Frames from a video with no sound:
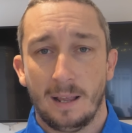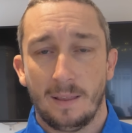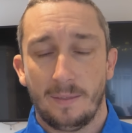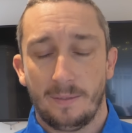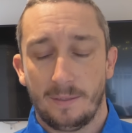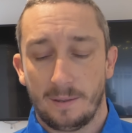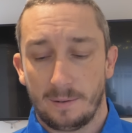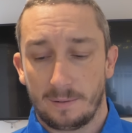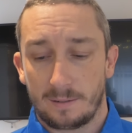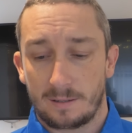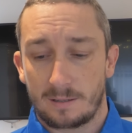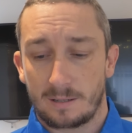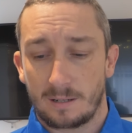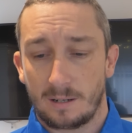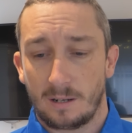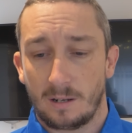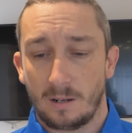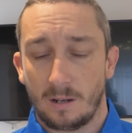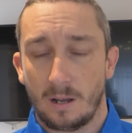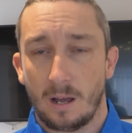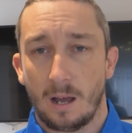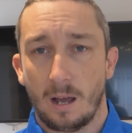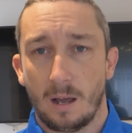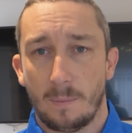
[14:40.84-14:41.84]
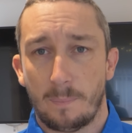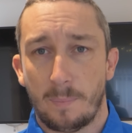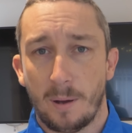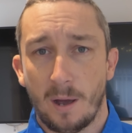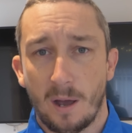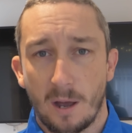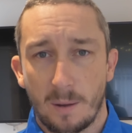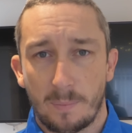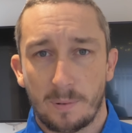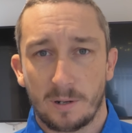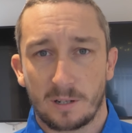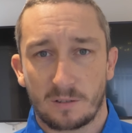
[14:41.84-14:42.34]
There's a
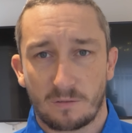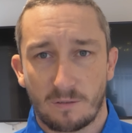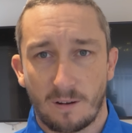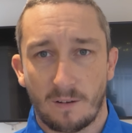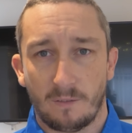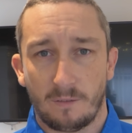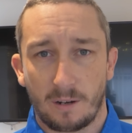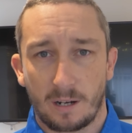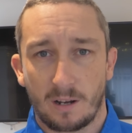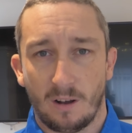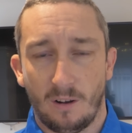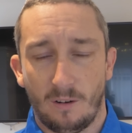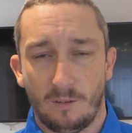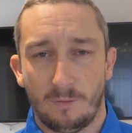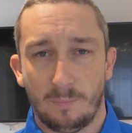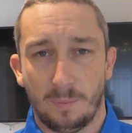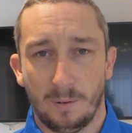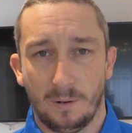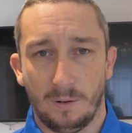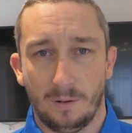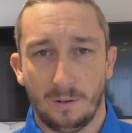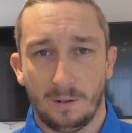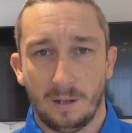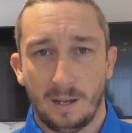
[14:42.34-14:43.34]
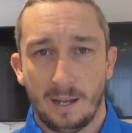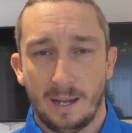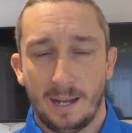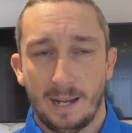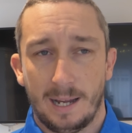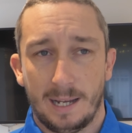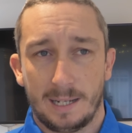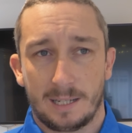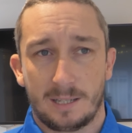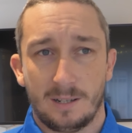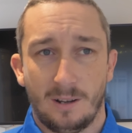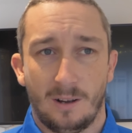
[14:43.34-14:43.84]
purpose for every golf ball.
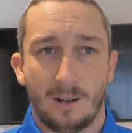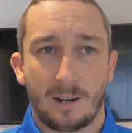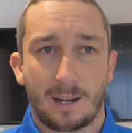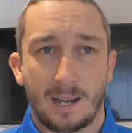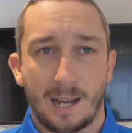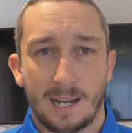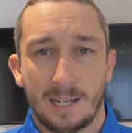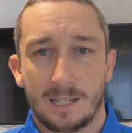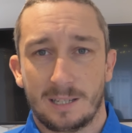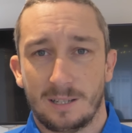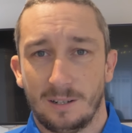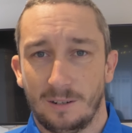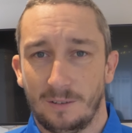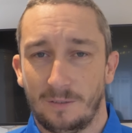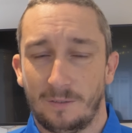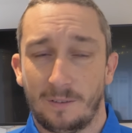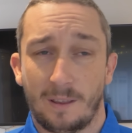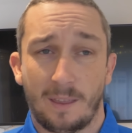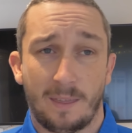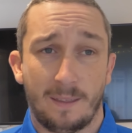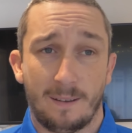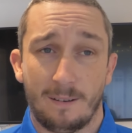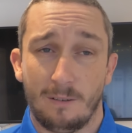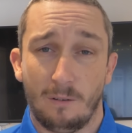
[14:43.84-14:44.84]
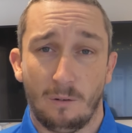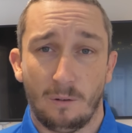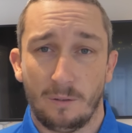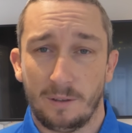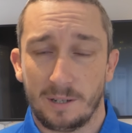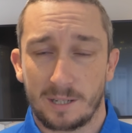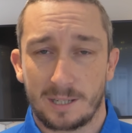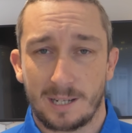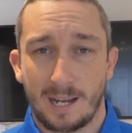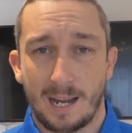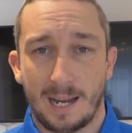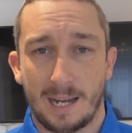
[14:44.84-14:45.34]
It's not a case of they're all
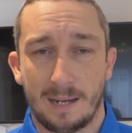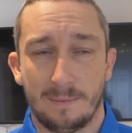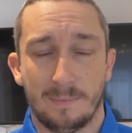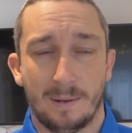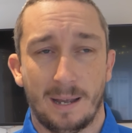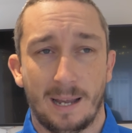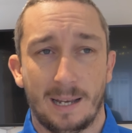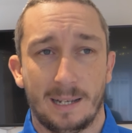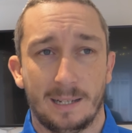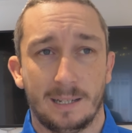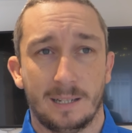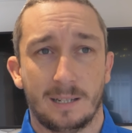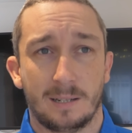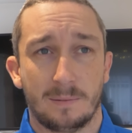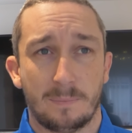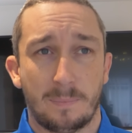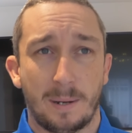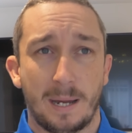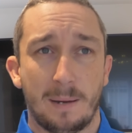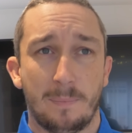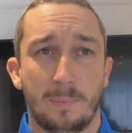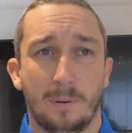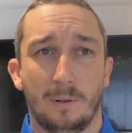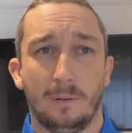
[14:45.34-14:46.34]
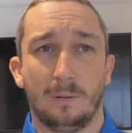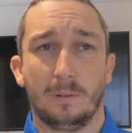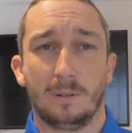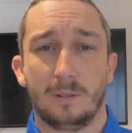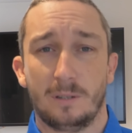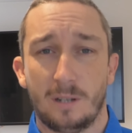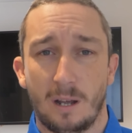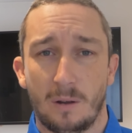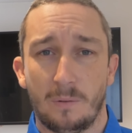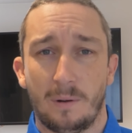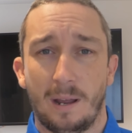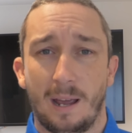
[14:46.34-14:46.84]
the same, and people
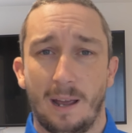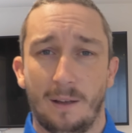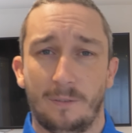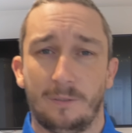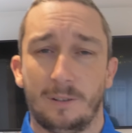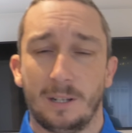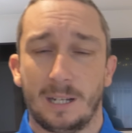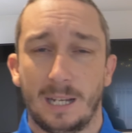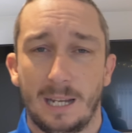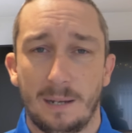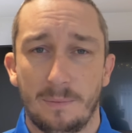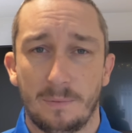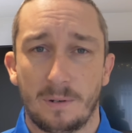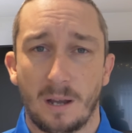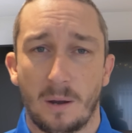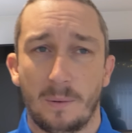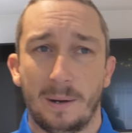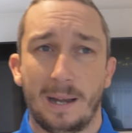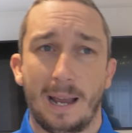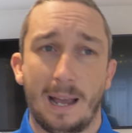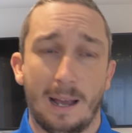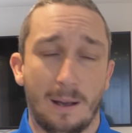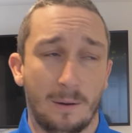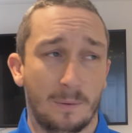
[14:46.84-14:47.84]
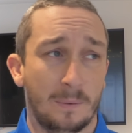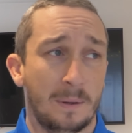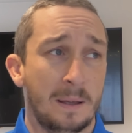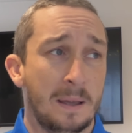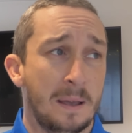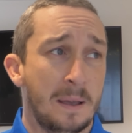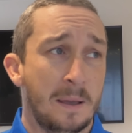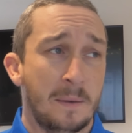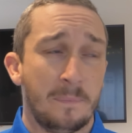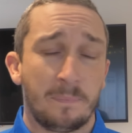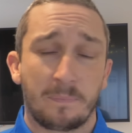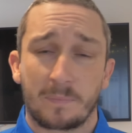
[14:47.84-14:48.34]
don't have to keep going out
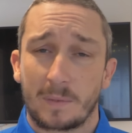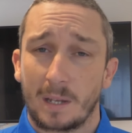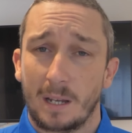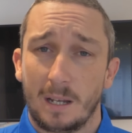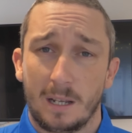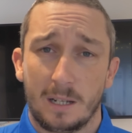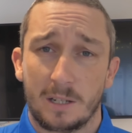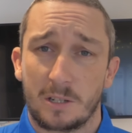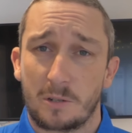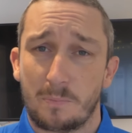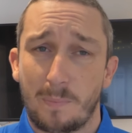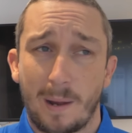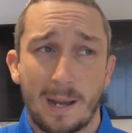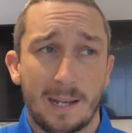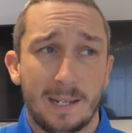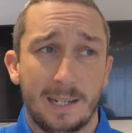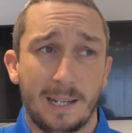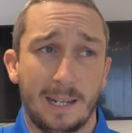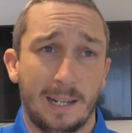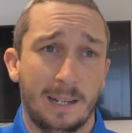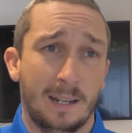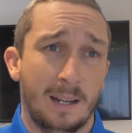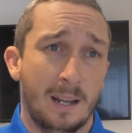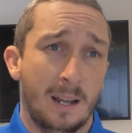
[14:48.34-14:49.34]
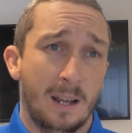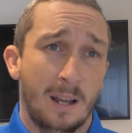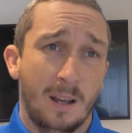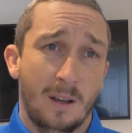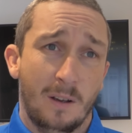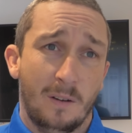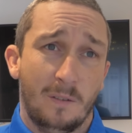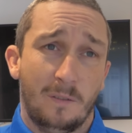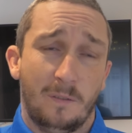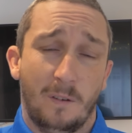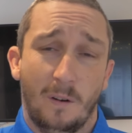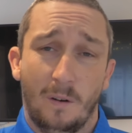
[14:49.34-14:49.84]
and spending
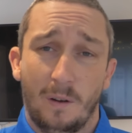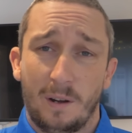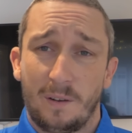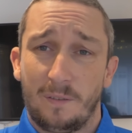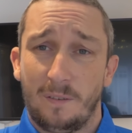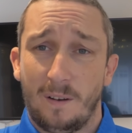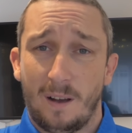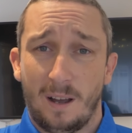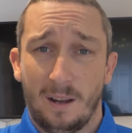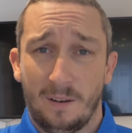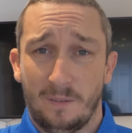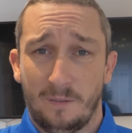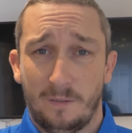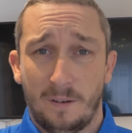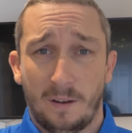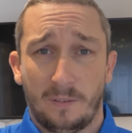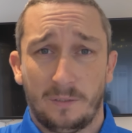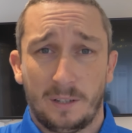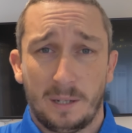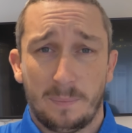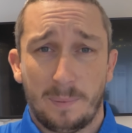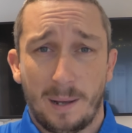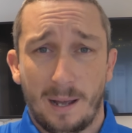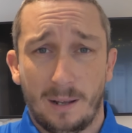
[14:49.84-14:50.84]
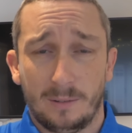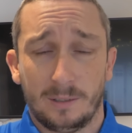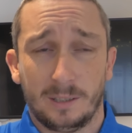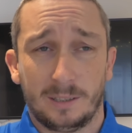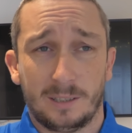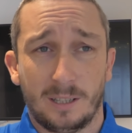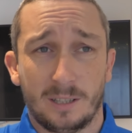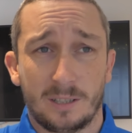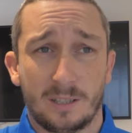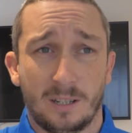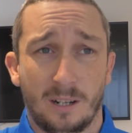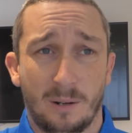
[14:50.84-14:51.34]
£45, £50 a
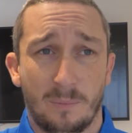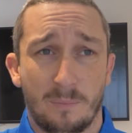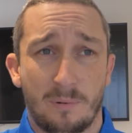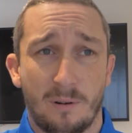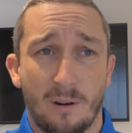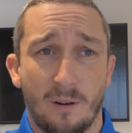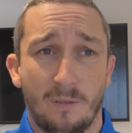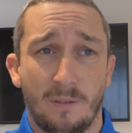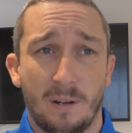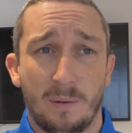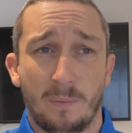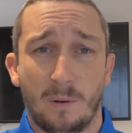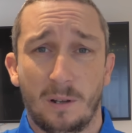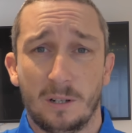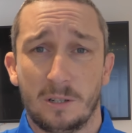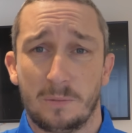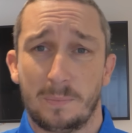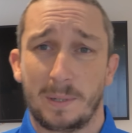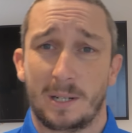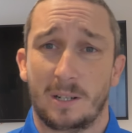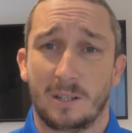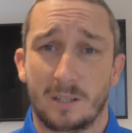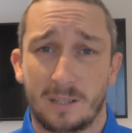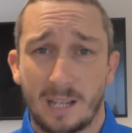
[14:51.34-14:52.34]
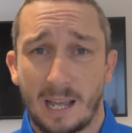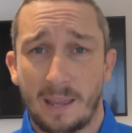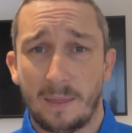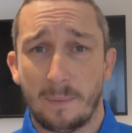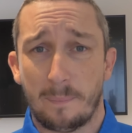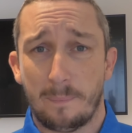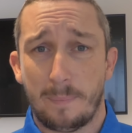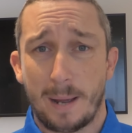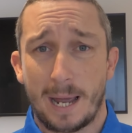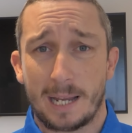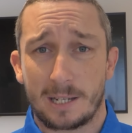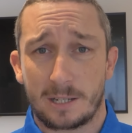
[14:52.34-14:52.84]
dozen on Pro V1s because they're the
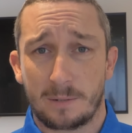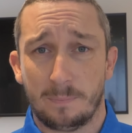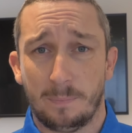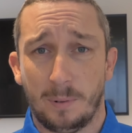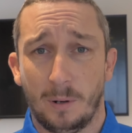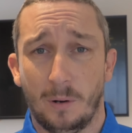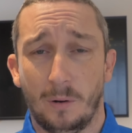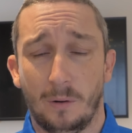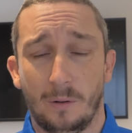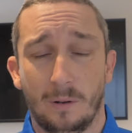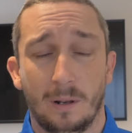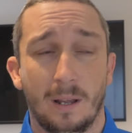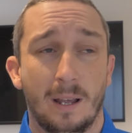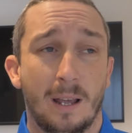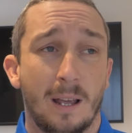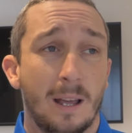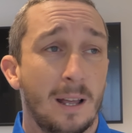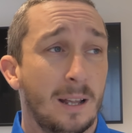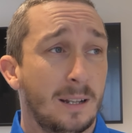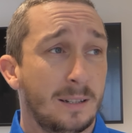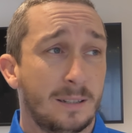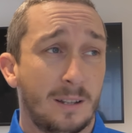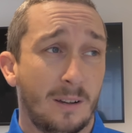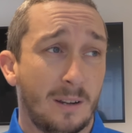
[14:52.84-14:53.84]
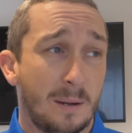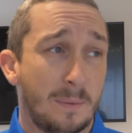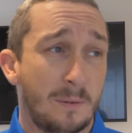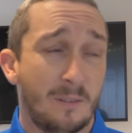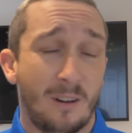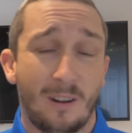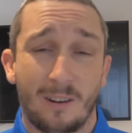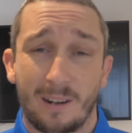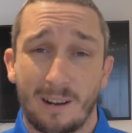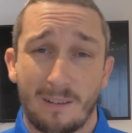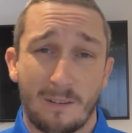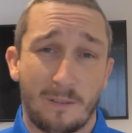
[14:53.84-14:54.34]
best ball. Don't get me
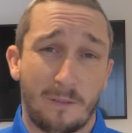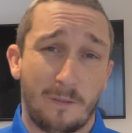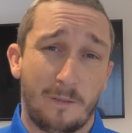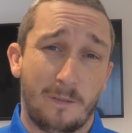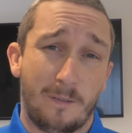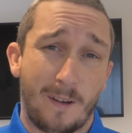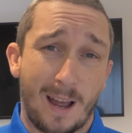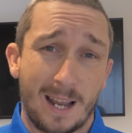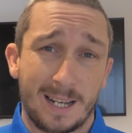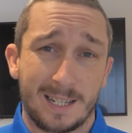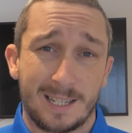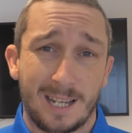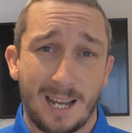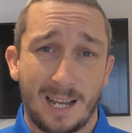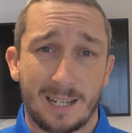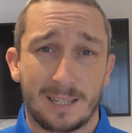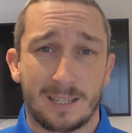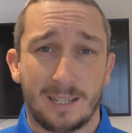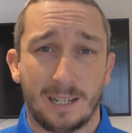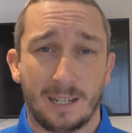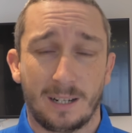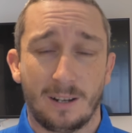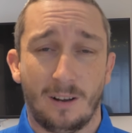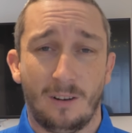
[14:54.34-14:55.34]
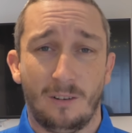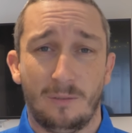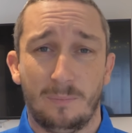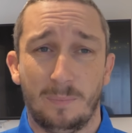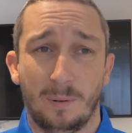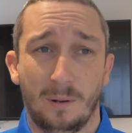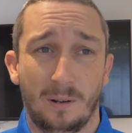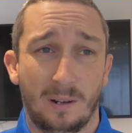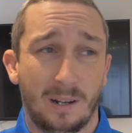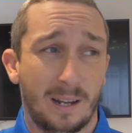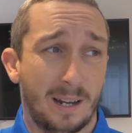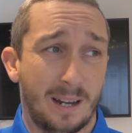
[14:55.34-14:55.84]
wrong, they're a fantastic golf
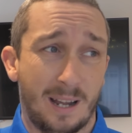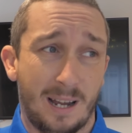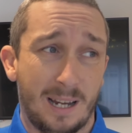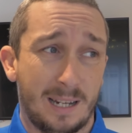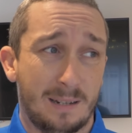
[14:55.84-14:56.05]
ball, and